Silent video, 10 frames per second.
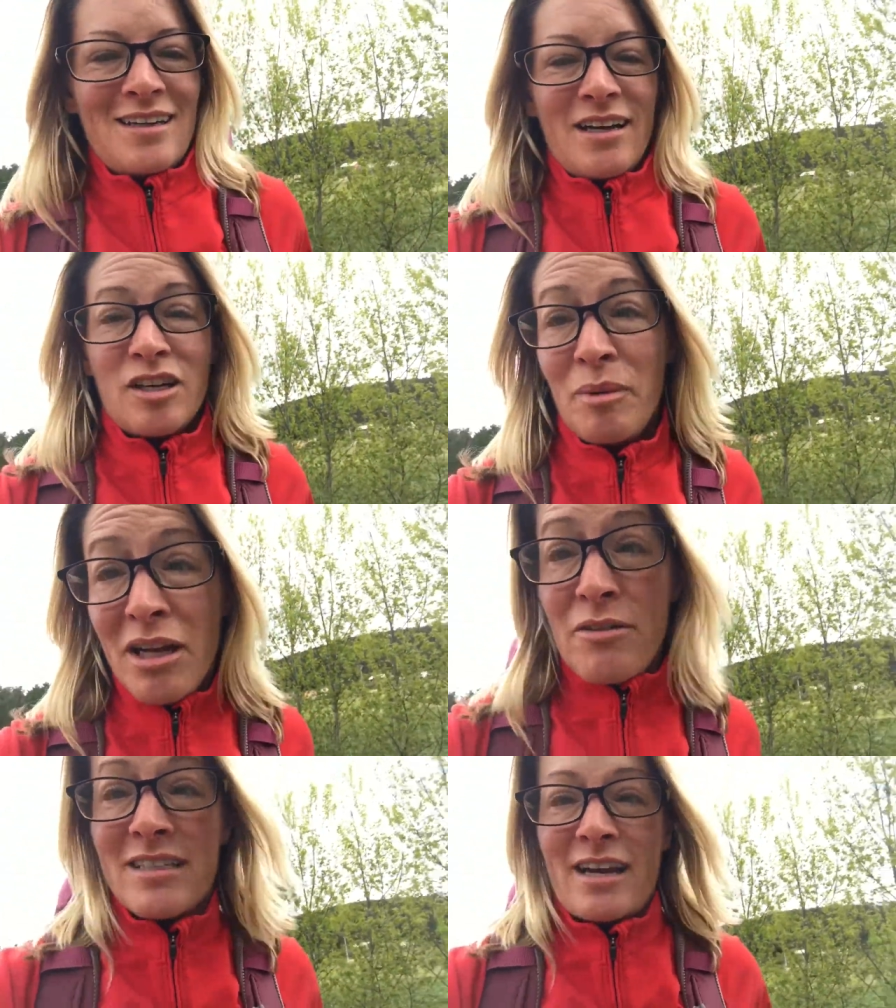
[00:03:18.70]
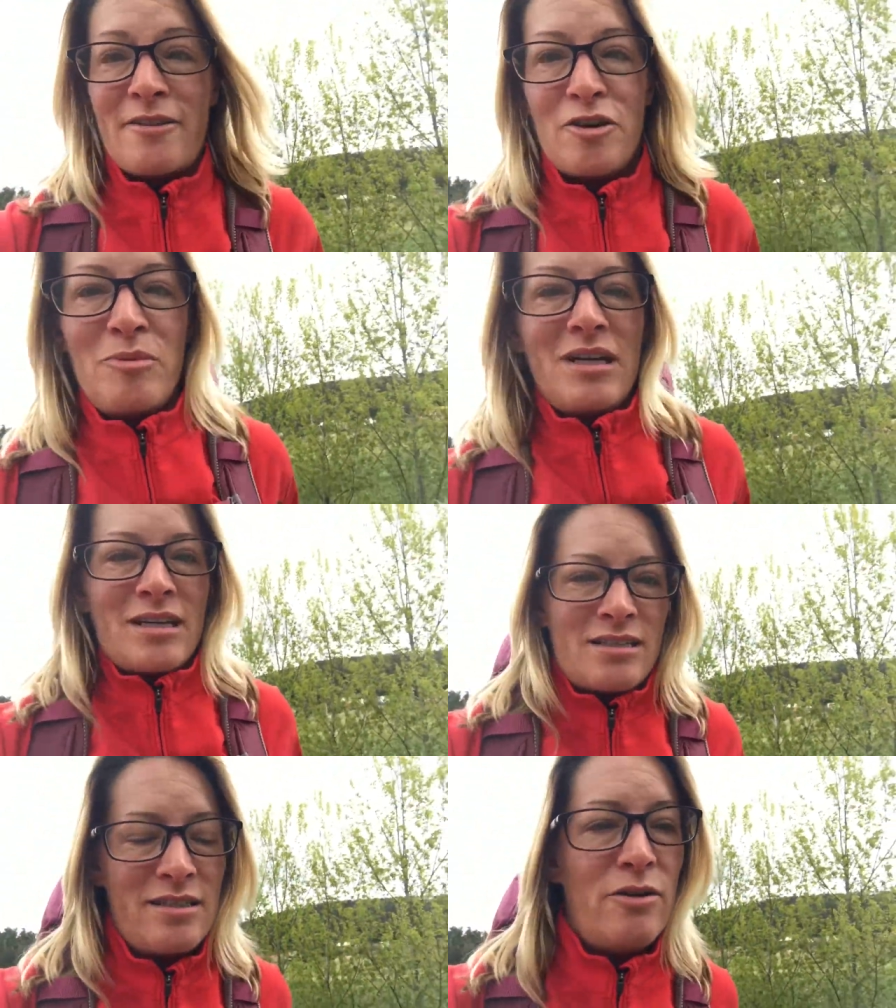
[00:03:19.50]
a Camino together,
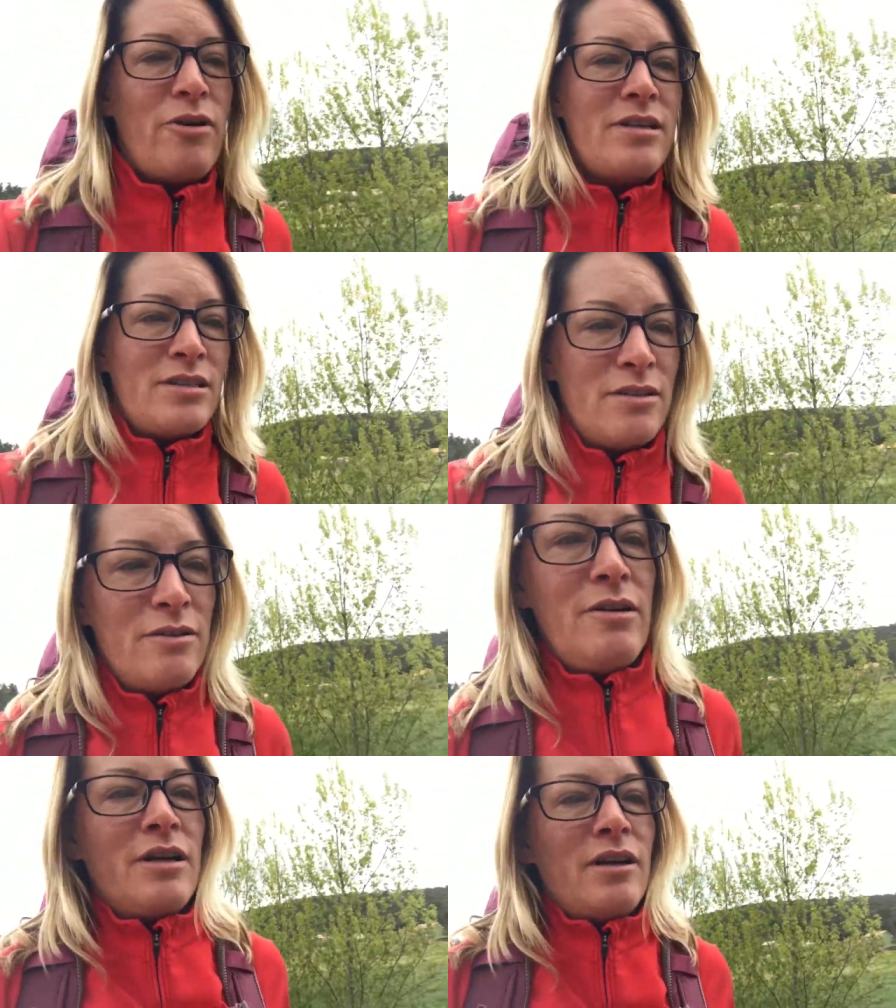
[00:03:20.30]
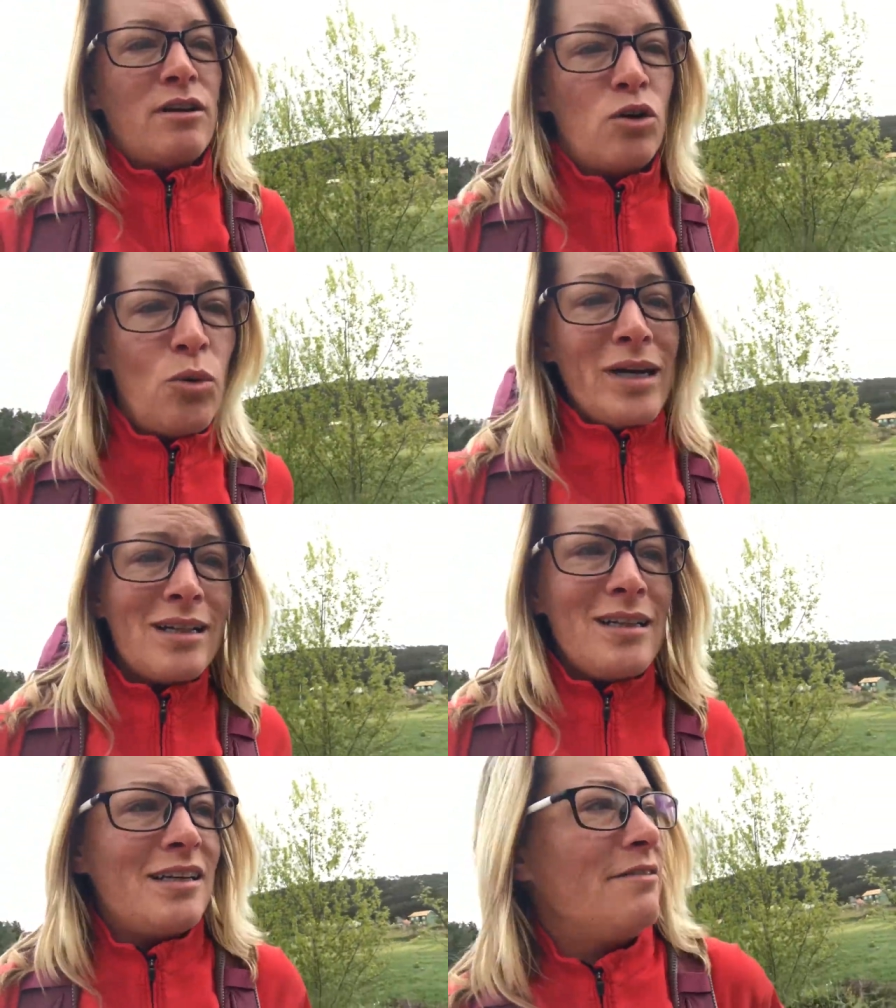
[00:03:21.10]
because they're going to
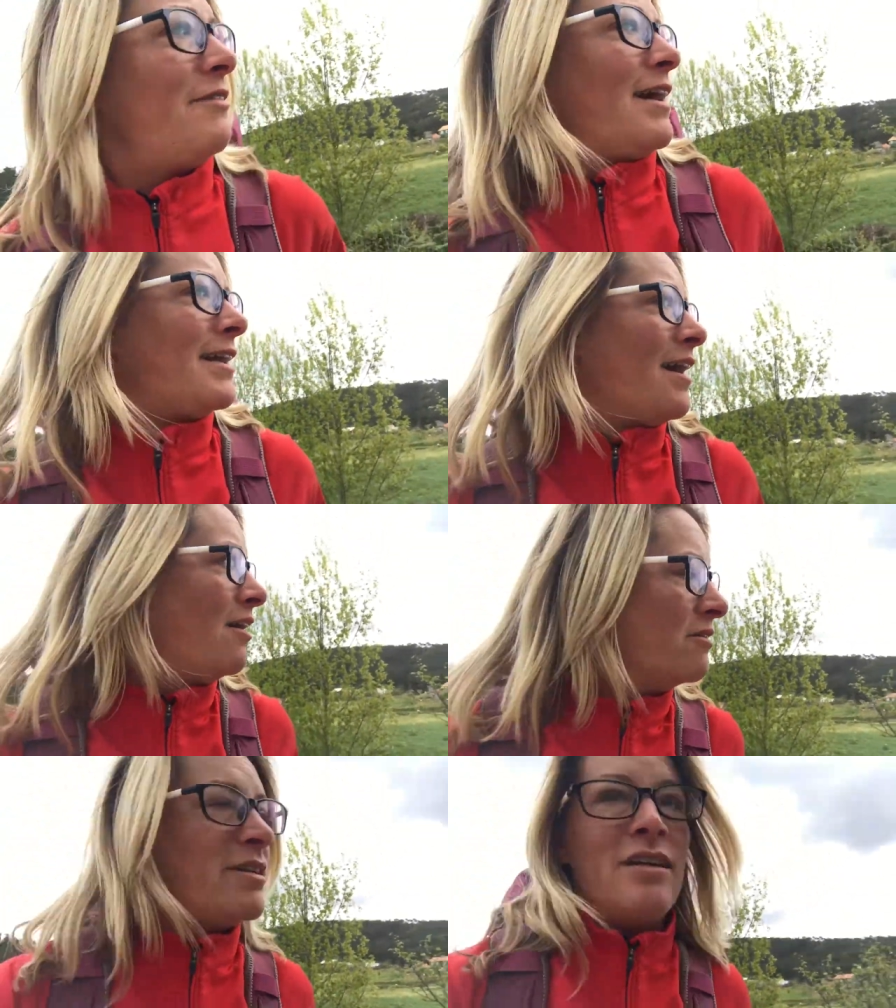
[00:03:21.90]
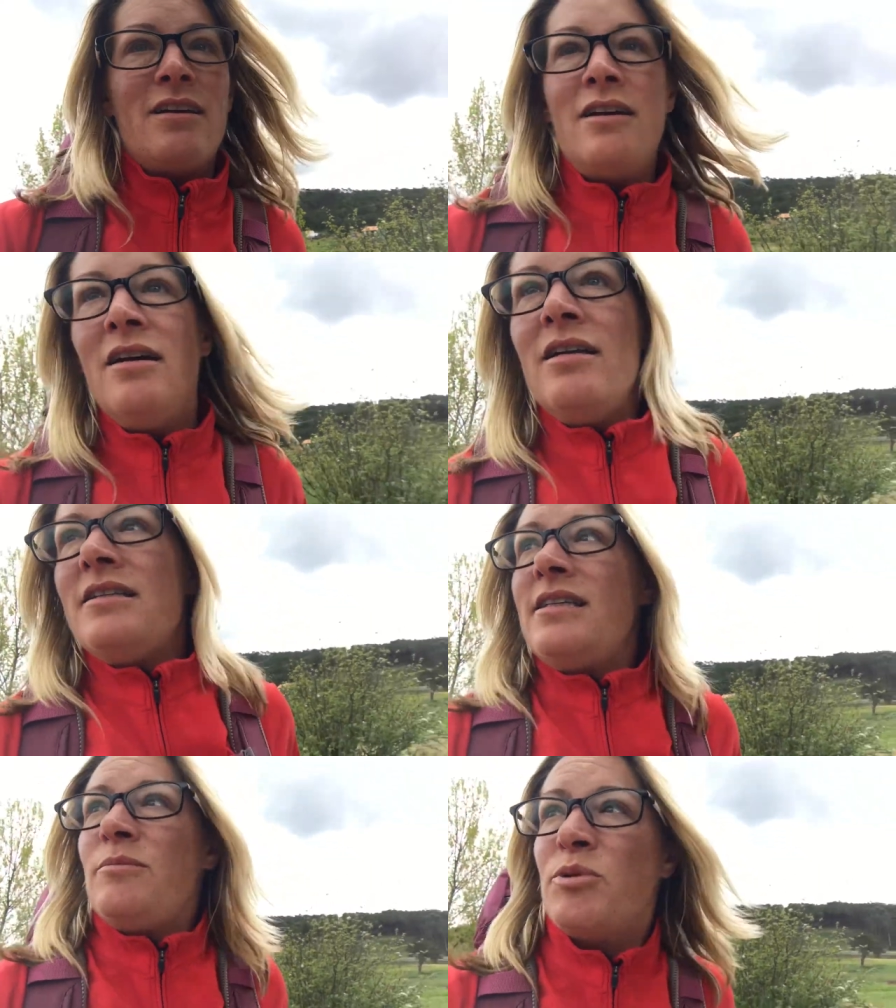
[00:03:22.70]
quickly find out
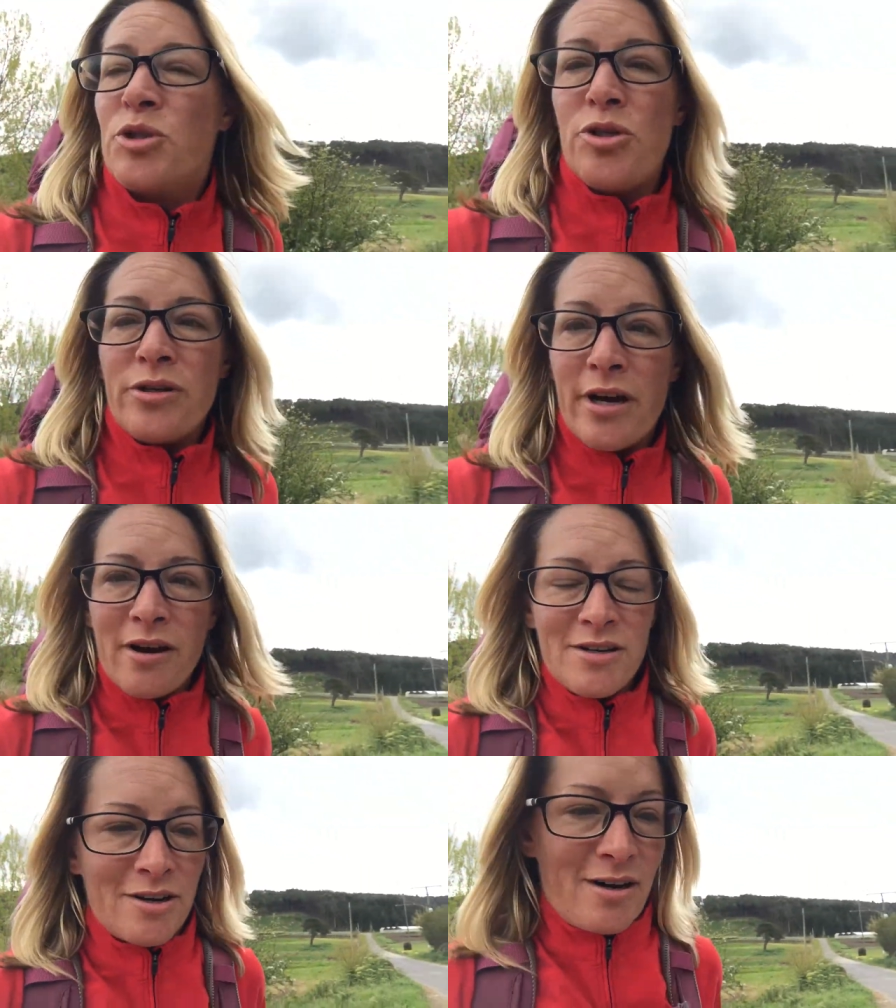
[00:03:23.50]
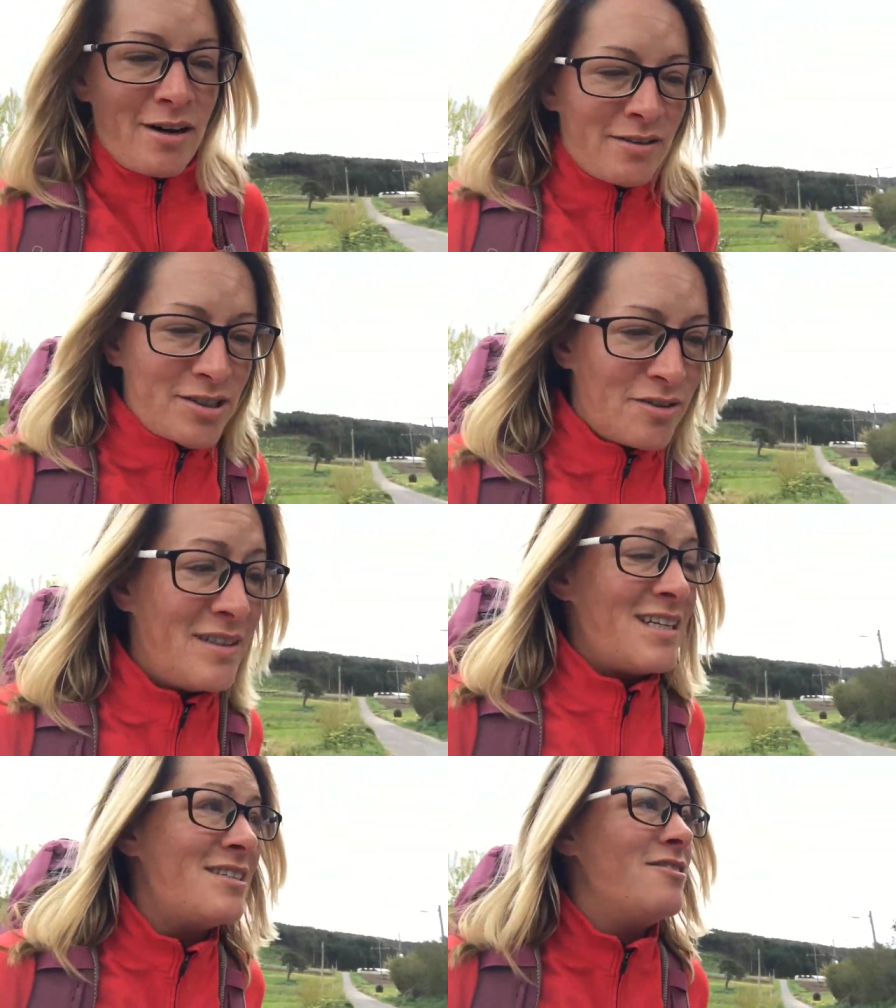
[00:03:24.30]
deep, true character, certain
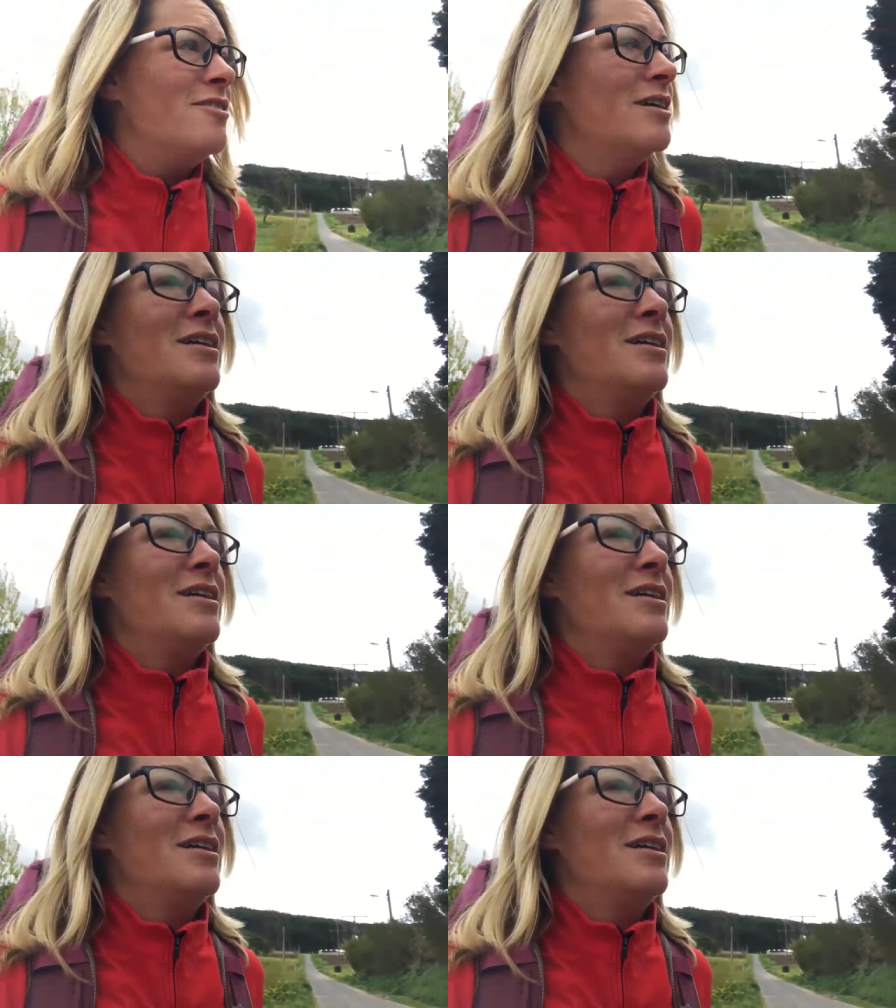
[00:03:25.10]
things you